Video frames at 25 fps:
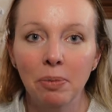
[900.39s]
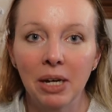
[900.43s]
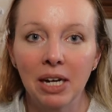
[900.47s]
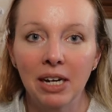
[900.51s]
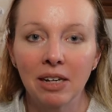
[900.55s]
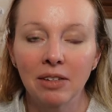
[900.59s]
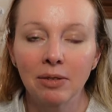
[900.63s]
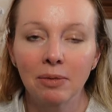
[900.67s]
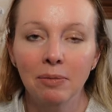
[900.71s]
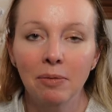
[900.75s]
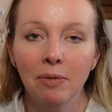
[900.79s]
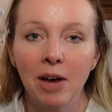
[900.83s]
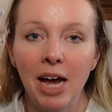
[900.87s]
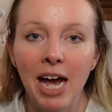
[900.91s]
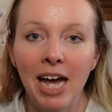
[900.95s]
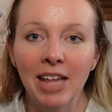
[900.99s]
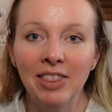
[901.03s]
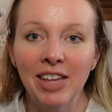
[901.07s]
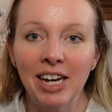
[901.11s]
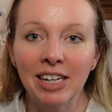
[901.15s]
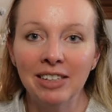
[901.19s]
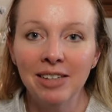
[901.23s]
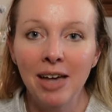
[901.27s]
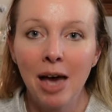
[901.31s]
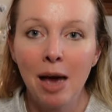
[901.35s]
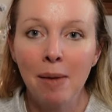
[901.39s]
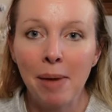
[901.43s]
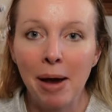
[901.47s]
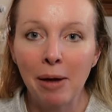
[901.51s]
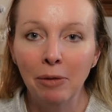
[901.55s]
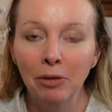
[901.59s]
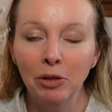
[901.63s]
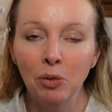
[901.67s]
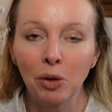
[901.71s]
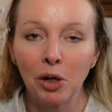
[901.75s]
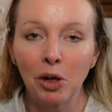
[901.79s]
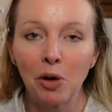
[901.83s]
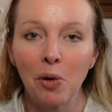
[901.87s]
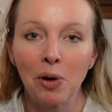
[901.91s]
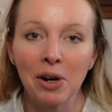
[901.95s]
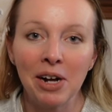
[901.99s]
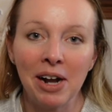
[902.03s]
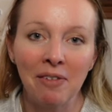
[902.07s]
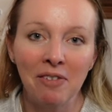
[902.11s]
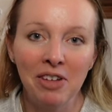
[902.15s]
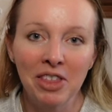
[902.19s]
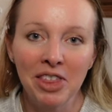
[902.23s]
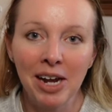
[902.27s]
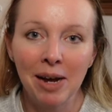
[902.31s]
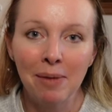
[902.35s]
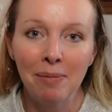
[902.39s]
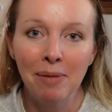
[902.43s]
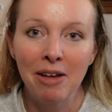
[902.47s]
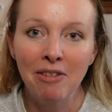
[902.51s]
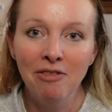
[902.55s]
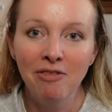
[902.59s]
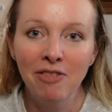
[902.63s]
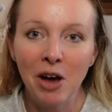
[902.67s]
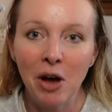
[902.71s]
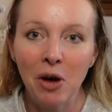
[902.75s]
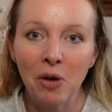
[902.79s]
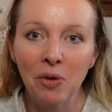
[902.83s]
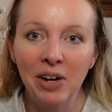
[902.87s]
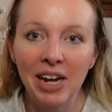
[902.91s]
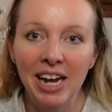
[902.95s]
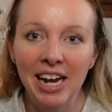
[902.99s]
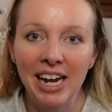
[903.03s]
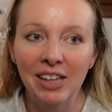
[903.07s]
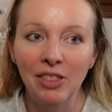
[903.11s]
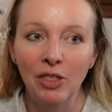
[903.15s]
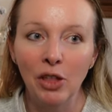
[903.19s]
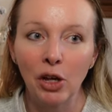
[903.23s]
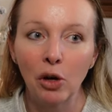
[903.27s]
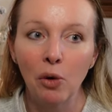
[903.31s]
because at that time I was recording everything on my phone and the